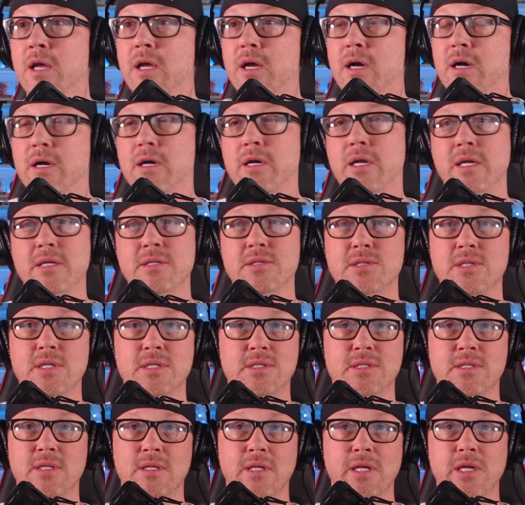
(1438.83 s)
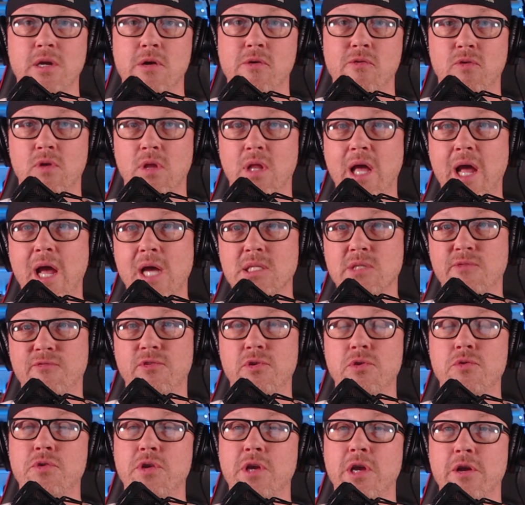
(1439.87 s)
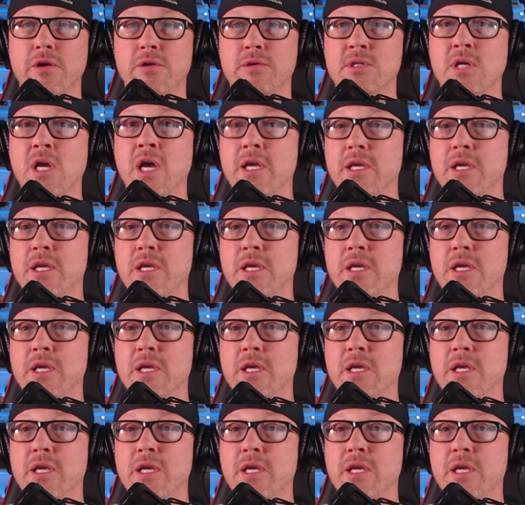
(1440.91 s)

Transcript: uh, consistently over the last few years.